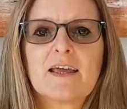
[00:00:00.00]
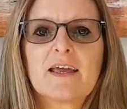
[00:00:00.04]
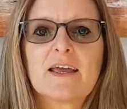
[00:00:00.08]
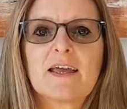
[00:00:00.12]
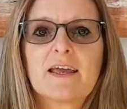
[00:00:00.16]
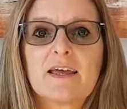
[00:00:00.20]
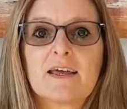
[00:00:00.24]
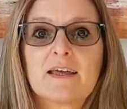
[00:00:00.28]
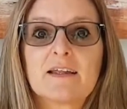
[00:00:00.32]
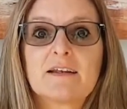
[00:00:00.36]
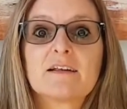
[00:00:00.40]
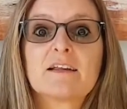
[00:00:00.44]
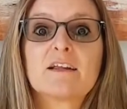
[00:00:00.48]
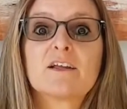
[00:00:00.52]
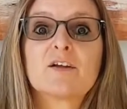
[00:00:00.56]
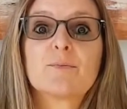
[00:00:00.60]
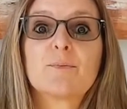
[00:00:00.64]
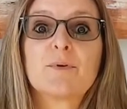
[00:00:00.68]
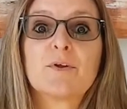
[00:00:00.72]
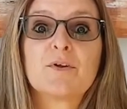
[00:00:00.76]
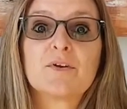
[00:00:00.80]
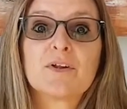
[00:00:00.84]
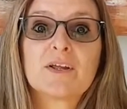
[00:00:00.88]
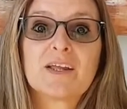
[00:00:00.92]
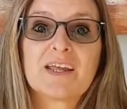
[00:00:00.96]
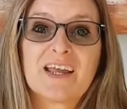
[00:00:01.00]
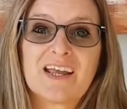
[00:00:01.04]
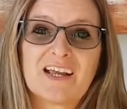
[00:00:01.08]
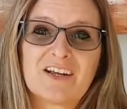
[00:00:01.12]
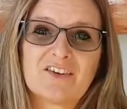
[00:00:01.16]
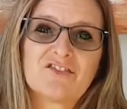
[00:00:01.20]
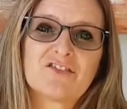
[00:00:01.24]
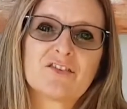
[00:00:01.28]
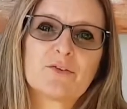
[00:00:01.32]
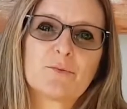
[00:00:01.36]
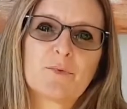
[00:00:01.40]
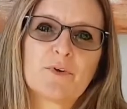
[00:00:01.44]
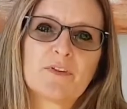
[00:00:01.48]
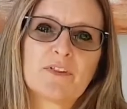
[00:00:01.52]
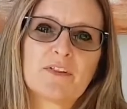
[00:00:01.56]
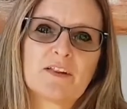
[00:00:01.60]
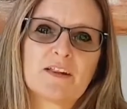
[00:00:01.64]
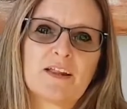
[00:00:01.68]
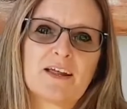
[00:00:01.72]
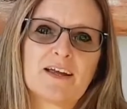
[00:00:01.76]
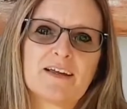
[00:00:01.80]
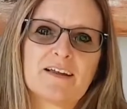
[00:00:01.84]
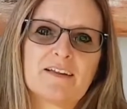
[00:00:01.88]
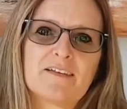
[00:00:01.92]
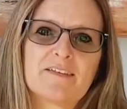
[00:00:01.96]
and communication with
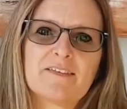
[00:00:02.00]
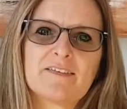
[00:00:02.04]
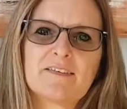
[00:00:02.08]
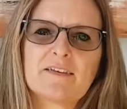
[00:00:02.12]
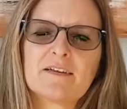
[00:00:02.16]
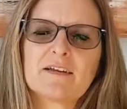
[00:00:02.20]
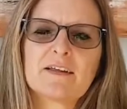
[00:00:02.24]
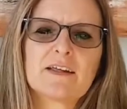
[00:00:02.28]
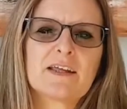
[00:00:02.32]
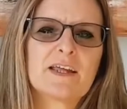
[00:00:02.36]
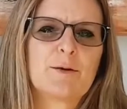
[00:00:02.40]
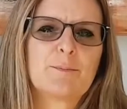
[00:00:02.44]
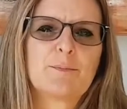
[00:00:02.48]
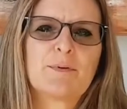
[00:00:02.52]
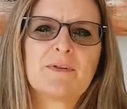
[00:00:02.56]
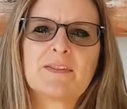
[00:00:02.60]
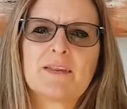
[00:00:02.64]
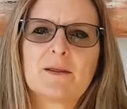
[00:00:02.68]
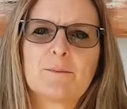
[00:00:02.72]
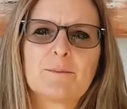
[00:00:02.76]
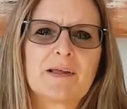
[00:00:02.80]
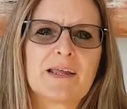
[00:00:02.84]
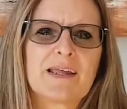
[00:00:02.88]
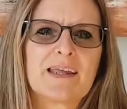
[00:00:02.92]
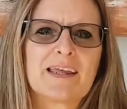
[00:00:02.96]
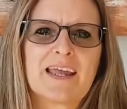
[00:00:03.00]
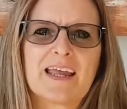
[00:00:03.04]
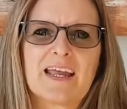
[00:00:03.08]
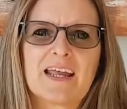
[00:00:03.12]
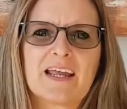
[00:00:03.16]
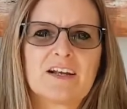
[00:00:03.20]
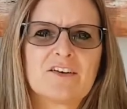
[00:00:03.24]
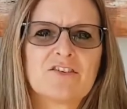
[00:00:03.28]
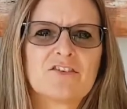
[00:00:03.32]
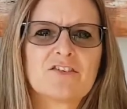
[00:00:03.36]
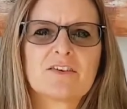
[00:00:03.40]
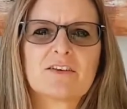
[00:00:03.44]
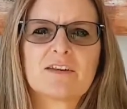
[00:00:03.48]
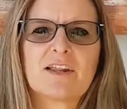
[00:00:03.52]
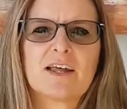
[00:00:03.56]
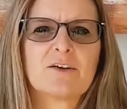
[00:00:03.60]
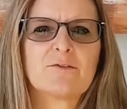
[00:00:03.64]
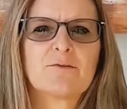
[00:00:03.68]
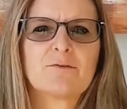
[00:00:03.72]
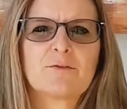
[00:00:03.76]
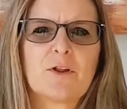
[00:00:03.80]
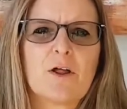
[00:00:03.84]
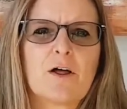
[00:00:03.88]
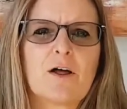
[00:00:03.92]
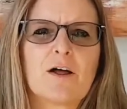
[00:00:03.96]
clients, keeping them engaged
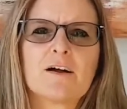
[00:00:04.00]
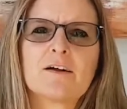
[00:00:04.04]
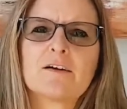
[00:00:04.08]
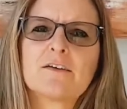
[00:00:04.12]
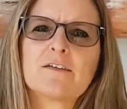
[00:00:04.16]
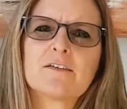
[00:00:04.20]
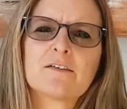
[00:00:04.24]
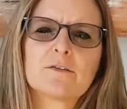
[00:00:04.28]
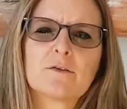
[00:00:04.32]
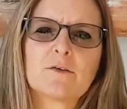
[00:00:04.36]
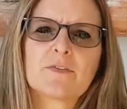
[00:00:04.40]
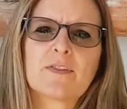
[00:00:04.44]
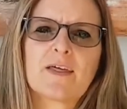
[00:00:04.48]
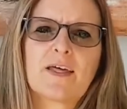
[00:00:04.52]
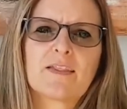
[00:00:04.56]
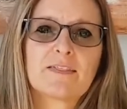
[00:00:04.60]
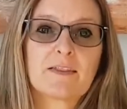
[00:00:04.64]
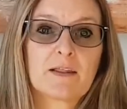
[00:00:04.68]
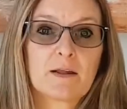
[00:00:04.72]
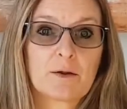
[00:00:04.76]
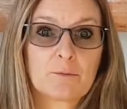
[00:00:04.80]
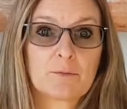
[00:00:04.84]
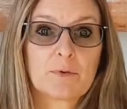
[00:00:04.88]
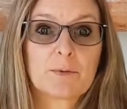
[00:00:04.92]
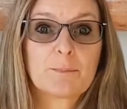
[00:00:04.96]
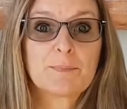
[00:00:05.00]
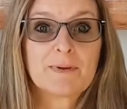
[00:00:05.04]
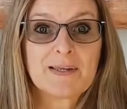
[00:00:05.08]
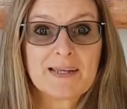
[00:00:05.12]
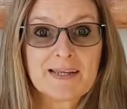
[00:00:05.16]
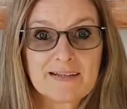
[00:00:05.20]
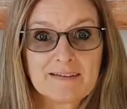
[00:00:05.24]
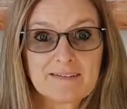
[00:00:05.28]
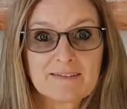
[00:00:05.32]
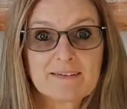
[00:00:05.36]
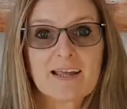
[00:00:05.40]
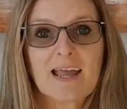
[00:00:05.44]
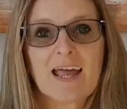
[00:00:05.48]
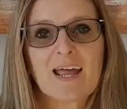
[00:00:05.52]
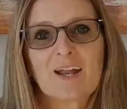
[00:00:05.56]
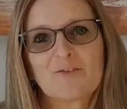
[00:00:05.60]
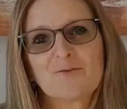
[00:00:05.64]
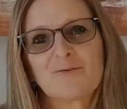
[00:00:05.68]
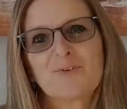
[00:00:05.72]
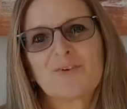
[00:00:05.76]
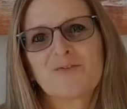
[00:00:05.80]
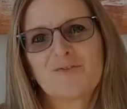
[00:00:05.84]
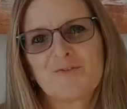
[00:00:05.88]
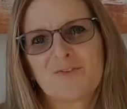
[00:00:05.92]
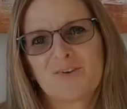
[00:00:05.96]
lifelong so that they repeat and
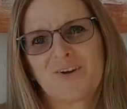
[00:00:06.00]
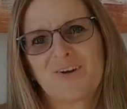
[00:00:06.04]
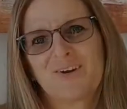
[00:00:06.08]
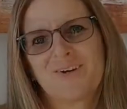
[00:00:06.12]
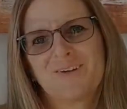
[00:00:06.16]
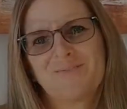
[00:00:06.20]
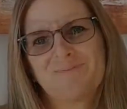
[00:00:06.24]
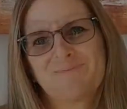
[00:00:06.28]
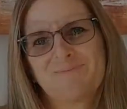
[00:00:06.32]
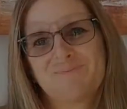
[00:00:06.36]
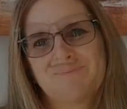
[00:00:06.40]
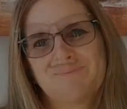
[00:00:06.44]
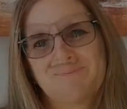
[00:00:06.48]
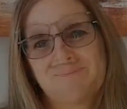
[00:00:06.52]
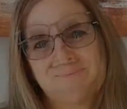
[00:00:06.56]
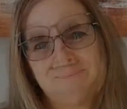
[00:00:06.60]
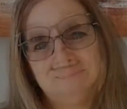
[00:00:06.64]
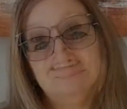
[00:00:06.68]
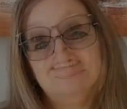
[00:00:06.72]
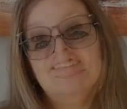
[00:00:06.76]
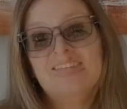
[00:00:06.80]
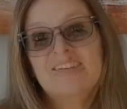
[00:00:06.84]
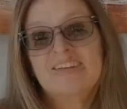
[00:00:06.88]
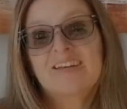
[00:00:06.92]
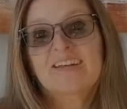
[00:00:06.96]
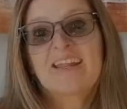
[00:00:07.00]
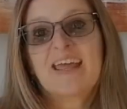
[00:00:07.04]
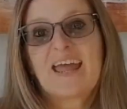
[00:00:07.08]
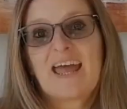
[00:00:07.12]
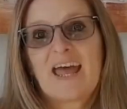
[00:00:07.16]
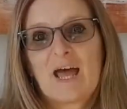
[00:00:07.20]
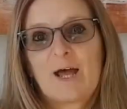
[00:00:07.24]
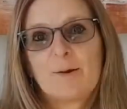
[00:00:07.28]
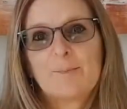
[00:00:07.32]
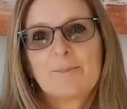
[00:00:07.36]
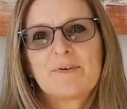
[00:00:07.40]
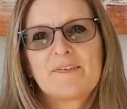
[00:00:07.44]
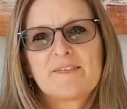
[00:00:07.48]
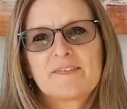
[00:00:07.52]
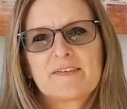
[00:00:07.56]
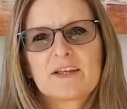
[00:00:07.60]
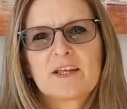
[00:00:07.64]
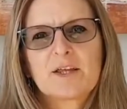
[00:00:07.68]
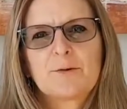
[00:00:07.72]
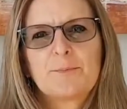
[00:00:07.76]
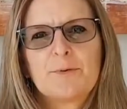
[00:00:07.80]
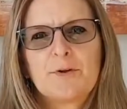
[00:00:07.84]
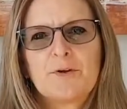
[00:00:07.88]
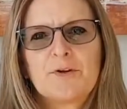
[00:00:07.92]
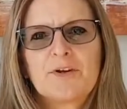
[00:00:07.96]
refer. The CheckListing app is a
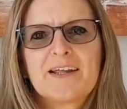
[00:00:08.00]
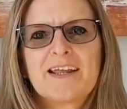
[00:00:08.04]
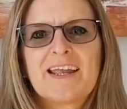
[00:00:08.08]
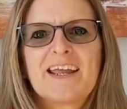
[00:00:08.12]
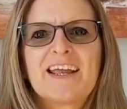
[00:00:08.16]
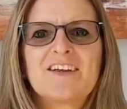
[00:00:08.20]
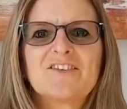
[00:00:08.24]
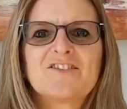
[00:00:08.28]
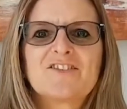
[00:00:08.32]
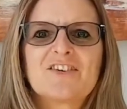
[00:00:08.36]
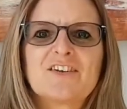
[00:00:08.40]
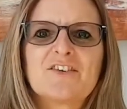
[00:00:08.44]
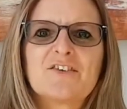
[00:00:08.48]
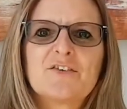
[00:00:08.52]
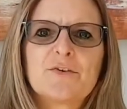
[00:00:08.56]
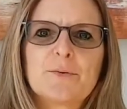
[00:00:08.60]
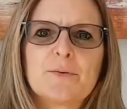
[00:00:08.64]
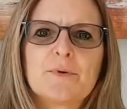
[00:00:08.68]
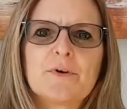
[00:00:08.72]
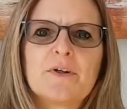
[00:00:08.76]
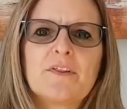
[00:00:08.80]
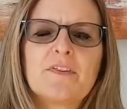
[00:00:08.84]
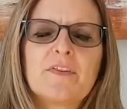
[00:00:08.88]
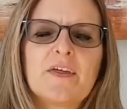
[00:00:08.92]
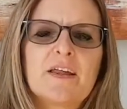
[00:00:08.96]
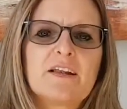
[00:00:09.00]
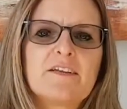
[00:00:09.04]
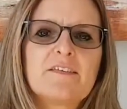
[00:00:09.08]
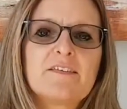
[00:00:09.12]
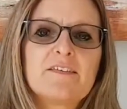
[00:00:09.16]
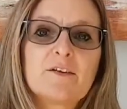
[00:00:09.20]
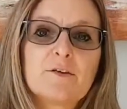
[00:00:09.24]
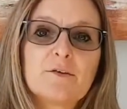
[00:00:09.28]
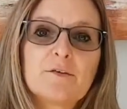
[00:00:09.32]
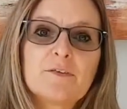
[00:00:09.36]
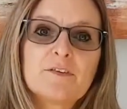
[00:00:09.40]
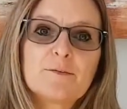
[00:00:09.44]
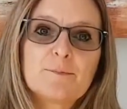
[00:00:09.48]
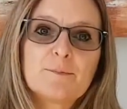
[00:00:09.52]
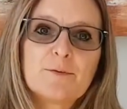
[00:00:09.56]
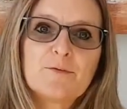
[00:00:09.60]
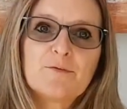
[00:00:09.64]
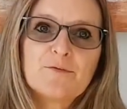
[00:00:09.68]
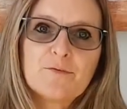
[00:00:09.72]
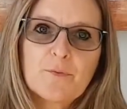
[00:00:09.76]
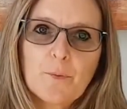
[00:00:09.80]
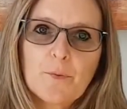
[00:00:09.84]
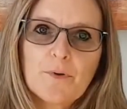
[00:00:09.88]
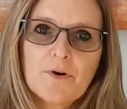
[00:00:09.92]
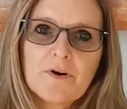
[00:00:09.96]
communication tool that is used
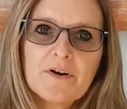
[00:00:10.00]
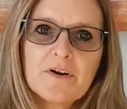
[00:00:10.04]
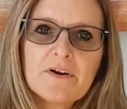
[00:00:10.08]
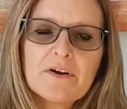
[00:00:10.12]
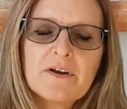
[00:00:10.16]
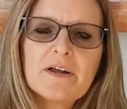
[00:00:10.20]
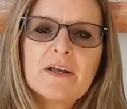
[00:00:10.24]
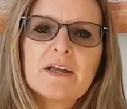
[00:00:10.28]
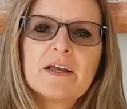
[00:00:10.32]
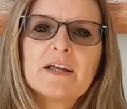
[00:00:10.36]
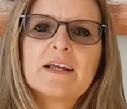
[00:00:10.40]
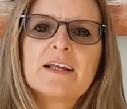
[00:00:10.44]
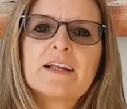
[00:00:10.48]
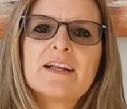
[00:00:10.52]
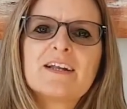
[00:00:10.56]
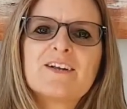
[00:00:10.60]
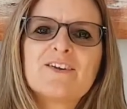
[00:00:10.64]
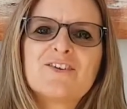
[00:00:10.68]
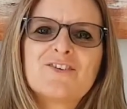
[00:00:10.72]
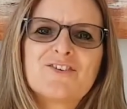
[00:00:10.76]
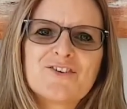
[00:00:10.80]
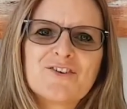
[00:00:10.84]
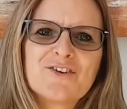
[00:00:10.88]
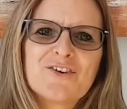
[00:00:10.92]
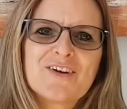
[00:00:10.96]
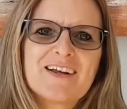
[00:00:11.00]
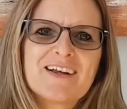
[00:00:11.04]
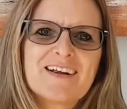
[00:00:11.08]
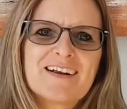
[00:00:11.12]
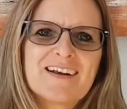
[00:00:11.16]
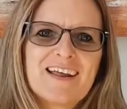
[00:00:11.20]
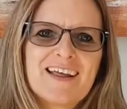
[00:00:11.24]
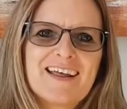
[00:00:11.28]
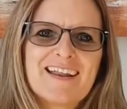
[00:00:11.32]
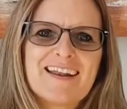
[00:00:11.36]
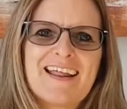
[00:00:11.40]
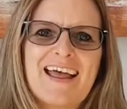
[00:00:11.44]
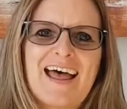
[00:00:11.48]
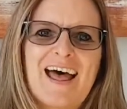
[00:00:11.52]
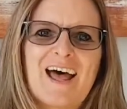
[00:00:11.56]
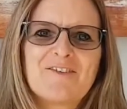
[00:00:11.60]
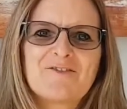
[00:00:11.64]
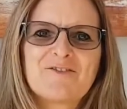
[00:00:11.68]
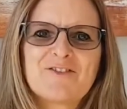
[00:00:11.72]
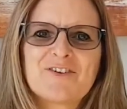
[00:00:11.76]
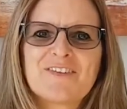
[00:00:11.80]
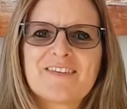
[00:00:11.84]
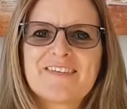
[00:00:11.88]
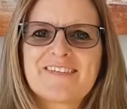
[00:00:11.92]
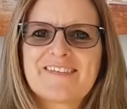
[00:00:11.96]
before, during, and
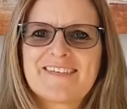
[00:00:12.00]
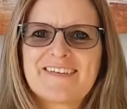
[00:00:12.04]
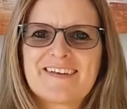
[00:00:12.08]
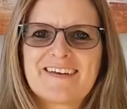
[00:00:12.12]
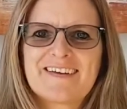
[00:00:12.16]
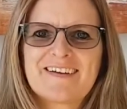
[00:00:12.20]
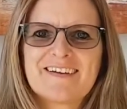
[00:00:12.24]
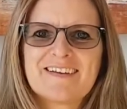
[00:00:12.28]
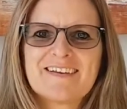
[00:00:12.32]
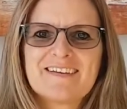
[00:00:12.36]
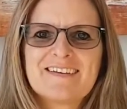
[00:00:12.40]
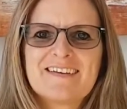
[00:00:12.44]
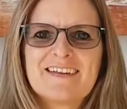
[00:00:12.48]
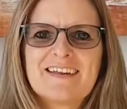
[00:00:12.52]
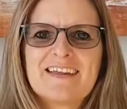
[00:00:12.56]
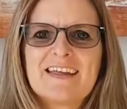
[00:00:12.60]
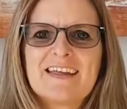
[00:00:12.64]
after the sale.